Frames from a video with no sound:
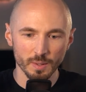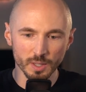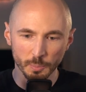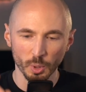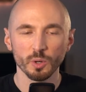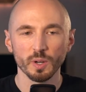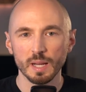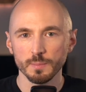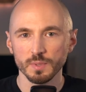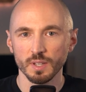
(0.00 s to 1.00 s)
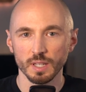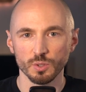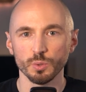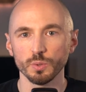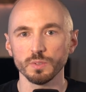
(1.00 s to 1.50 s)
The programs and
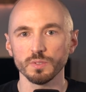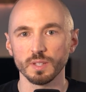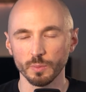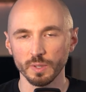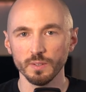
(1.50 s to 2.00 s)
tools that we